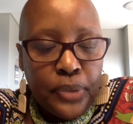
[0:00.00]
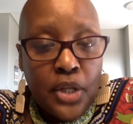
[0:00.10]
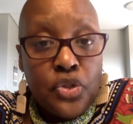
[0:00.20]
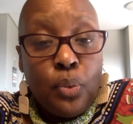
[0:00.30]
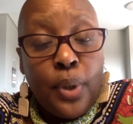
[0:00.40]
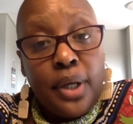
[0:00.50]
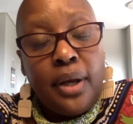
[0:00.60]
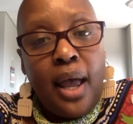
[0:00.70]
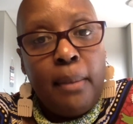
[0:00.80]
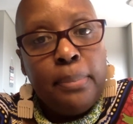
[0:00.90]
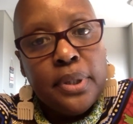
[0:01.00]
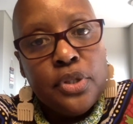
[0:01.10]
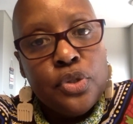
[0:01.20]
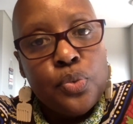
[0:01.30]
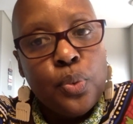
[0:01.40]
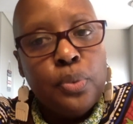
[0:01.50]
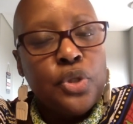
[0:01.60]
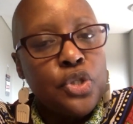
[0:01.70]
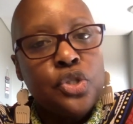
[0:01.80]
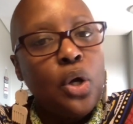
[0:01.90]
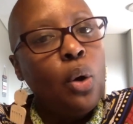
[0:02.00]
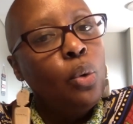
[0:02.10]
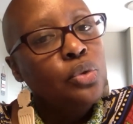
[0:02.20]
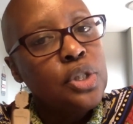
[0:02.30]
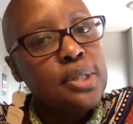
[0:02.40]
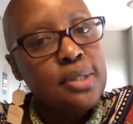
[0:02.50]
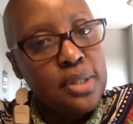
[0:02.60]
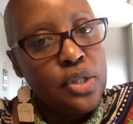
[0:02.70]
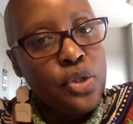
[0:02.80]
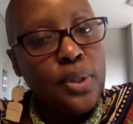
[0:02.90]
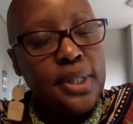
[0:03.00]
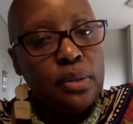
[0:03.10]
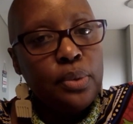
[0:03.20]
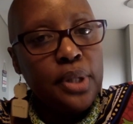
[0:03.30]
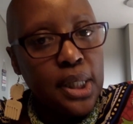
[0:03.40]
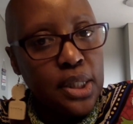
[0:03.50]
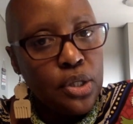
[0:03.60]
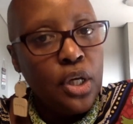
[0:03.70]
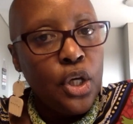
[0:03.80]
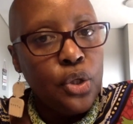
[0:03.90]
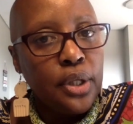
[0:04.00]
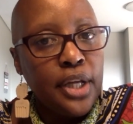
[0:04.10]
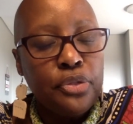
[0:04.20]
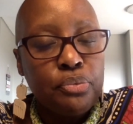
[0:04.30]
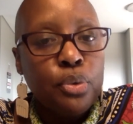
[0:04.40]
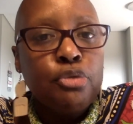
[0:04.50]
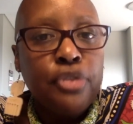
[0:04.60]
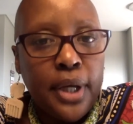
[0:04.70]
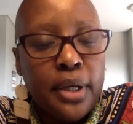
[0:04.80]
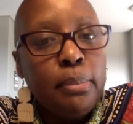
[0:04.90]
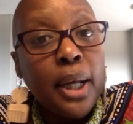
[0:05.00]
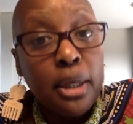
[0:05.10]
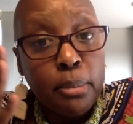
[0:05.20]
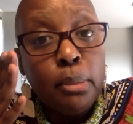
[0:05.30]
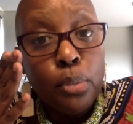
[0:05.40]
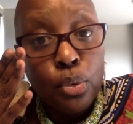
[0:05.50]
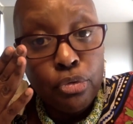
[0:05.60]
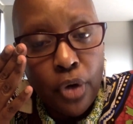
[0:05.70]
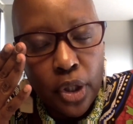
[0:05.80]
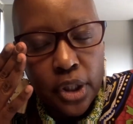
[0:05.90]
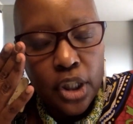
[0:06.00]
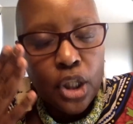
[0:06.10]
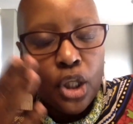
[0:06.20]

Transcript: And so when it happened, we were just told, just, you know, deal with it, you'll get through it, forget about it and move on.